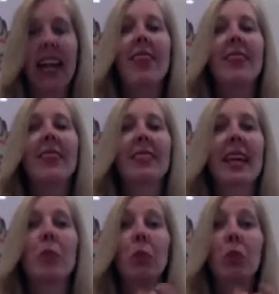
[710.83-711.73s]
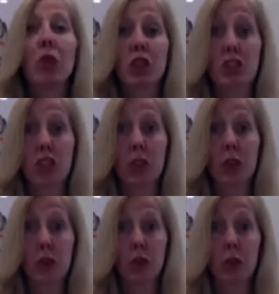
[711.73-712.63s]
And this then pushes you
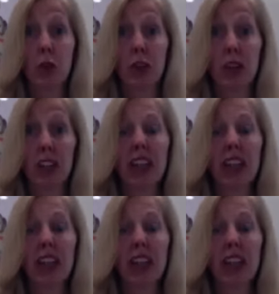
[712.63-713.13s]
forward